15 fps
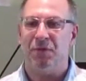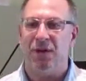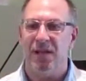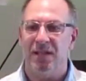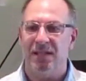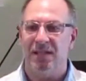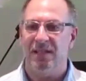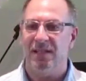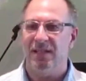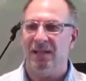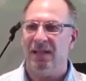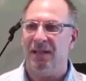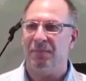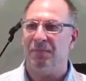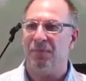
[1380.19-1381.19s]
praising
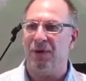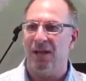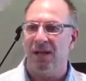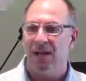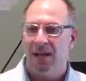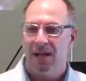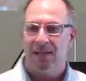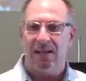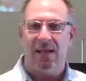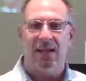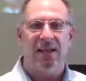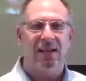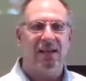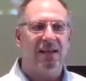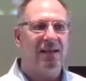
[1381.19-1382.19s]
and pray,
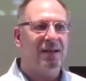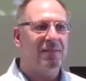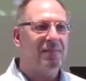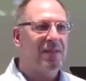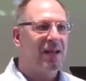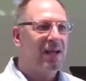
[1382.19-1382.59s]
thanking him.